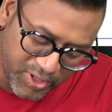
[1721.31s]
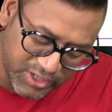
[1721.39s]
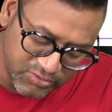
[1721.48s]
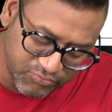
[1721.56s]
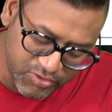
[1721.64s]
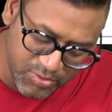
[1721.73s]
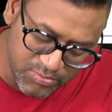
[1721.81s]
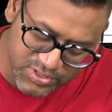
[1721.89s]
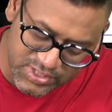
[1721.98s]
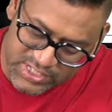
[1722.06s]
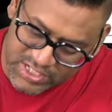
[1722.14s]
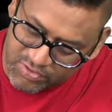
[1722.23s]
the firm's
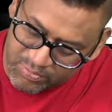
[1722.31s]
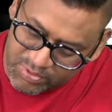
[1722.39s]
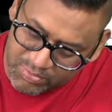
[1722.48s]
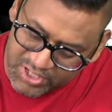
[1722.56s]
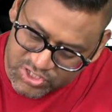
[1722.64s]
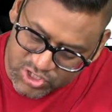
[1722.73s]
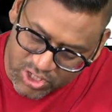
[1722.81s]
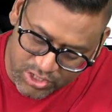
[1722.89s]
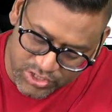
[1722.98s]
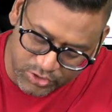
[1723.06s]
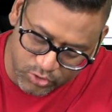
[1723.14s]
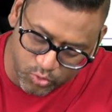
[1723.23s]
receivable by
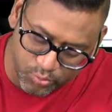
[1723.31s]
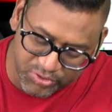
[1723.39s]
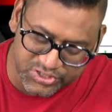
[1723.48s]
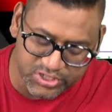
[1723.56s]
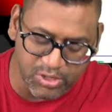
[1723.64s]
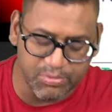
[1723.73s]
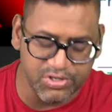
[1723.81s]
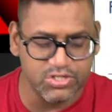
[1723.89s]
charging 2% commission.